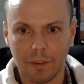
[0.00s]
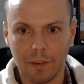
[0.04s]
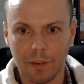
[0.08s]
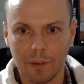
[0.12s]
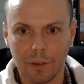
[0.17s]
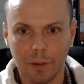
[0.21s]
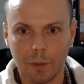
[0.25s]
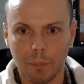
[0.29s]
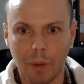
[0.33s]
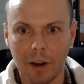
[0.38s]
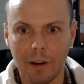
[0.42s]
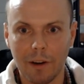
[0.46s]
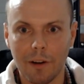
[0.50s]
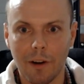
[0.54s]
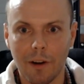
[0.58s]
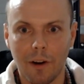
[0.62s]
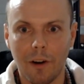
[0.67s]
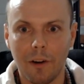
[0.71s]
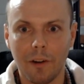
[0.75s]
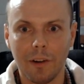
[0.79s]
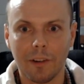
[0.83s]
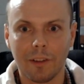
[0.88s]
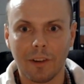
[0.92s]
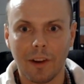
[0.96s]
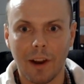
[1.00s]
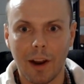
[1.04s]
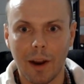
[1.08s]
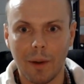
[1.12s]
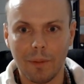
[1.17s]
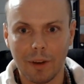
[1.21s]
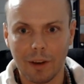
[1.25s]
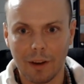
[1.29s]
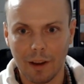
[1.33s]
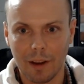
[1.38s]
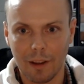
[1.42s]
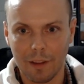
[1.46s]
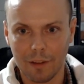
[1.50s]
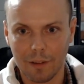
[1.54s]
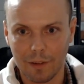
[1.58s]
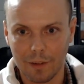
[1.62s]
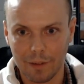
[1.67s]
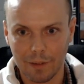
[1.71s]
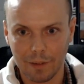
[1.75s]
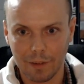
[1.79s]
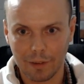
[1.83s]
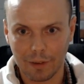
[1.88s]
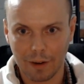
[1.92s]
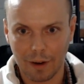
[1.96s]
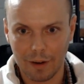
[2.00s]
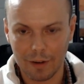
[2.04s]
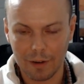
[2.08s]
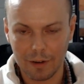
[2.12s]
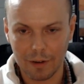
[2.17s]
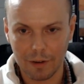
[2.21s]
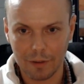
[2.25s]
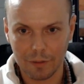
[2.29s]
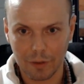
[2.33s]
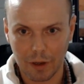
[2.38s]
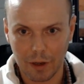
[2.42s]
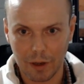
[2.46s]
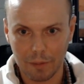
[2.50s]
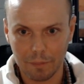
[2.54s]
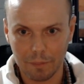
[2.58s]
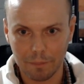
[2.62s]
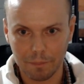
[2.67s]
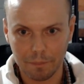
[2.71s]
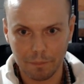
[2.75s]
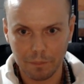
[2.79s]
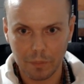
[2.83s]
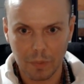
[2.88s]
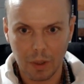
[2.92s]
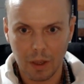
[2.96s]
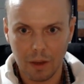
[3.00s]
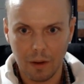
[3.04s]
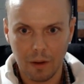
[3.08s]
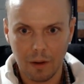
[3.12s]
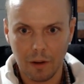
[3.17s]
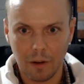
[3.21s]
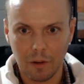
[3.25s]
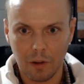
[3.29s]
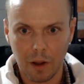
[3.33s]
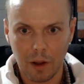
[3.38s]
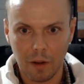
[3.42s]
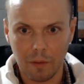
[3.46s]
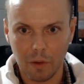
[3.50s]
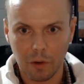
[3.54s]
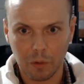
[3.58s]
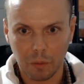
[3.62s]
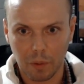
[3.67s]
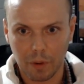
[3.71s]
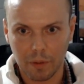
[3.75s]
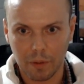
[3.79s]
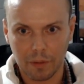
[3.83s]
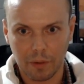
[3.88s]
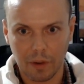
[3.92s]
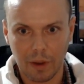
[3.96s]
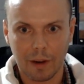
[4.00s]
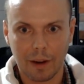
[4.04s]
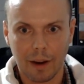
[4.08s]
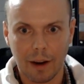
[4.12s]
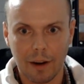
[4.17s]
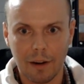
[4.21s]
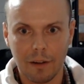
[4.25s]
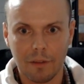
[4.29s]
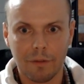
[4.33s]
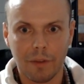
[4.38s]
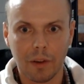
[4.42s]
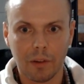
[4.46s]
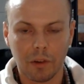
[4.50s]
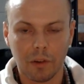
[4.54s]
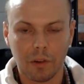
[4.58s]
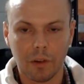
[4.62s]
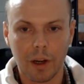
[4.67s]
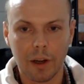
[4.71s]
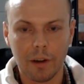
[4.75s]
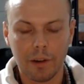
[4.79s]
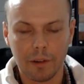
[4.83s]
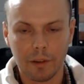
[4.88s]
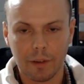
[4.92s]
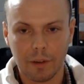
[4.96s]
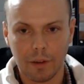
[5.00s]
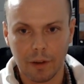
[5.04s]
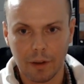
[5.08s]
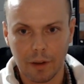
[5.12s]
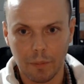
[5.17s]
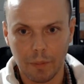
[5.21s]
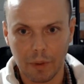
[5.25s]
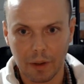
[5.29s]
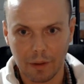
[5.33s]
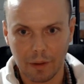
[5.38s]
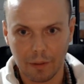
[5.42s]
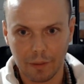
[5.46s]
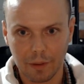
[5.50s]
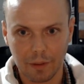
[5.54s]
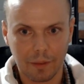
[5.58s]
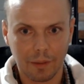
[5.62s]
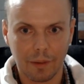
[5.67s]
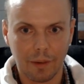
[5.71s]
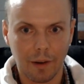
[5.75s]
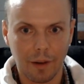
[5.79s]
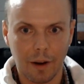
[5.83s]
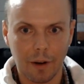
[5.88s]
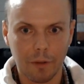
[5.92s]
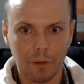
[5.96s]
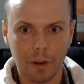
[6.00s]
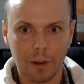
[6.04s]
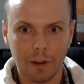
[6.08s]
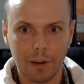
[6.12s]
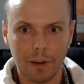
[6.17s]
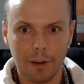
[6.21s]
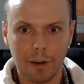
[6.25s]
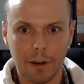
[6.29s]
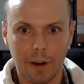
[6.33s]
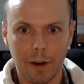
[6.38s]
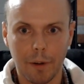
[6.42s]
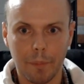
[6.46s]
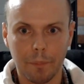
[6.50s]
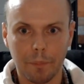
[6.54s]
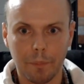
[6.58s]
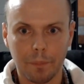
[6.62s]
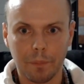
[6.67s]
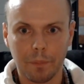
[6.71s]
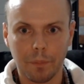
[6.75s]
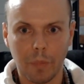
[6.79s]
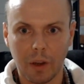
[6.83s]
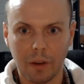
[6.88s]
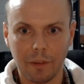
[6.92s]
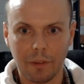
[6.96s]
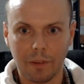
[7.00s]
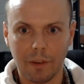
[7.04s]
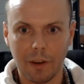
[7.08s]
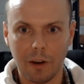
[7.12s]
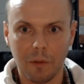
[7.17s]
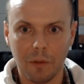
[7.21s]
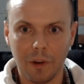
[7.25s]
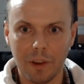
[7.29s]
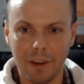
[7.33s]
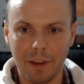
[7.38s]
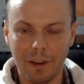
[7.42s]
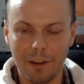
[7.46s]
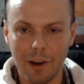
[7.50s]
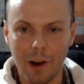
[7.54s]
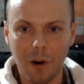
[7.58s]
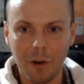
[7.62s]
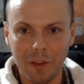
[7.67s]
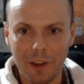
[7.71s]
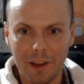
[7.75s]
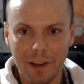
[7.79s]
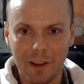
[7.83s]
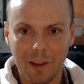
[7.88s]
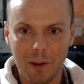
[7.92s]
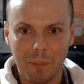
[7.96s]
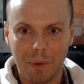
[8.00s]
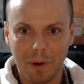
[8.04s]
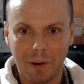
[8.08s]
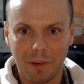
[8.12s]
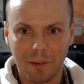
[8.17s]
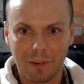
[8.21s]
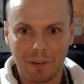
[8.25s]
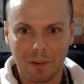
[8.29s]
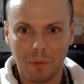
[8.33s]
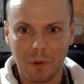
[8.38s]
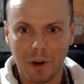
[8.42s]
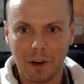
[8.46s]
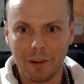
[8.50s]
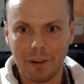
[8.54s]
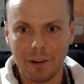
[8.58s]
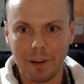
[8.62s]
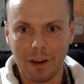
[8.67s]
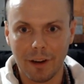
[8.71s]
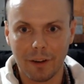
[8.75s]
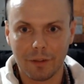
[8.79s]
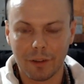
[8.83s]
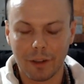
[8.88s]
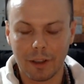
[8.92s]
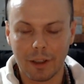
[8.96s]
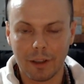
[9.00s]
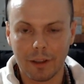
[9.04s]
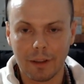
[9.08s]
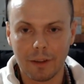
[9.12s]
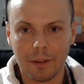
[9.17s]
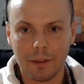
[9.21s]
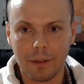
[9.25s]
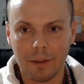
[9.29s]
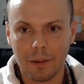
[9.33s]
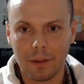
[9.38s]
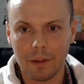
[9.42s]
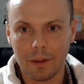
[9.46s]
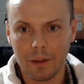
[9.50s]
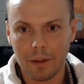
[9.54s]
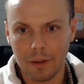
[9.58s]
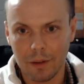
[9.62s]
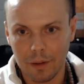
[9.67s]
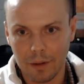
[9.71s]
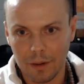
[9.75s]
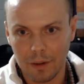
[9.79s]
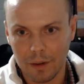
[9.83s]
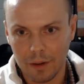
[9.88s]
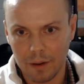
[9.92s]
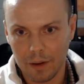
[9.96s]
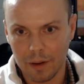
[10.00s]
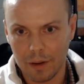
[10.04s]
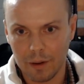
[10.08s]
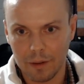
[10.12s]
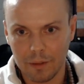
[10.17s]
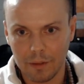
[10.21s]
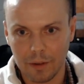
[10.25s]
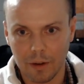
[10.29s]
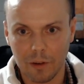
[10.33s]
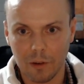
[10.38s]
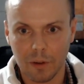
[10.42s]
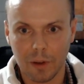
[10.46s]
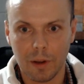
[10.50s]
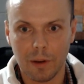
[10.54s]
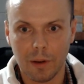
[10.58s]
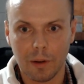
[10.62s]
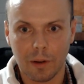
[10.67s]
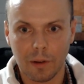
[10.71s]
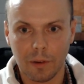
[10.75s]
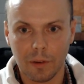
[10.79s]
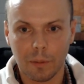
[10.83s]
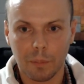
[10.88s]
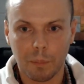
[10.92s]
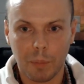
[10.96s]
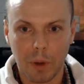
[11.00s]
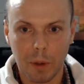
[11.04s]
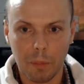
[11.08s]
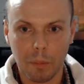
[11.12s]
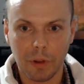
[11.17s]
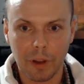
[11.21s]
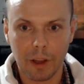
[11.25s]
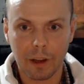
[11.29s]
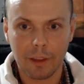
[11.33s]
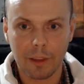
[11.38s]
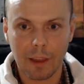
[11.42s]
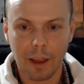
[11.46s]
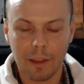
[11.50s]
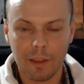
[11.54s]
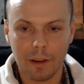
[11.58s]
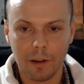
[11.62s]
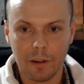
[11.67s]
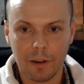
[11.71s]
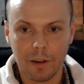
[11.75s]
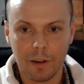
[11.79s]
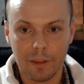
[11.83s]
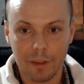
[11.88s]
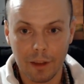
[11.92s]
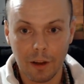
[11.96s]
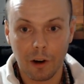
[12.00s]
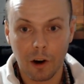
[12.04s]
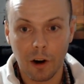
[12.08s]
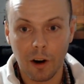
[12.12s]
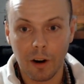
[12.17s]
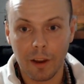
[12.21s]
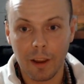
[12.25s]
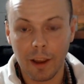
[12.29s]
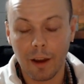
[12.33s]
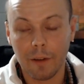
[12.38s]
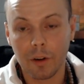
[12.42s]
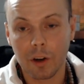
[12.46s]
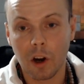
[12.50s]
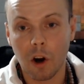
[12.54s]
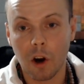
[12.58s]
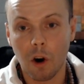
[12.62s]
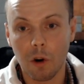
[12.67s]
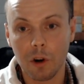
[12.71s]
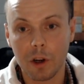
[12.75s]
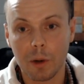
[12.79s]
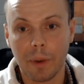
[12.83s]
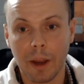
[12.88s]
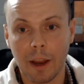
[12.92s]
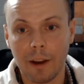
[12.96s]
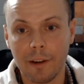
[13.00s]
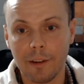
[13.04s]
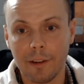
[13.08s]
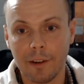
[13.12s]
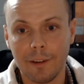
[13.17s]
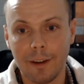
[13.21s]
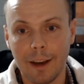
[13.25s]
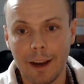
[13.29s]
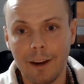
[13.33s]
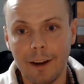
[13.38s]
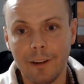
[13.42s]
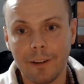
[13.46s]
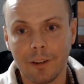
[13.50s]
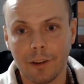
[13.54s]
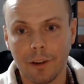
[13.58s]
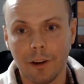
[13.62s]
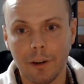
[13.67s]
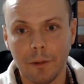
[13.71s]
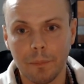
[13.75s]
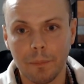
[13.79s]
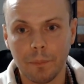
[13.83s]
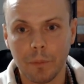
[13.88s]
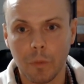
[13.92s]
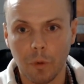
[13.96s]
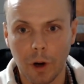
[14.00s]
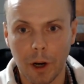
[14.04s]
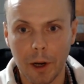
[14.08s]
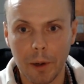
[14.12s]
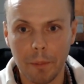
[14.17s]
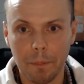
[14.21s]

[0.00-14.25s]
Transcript: spending all your time together and just kind of a lot of those ones, they kind of fizzle out, because it's not really because they don't really know the other person well enough, right? And generally, because people like that, they have a codependent nature, right?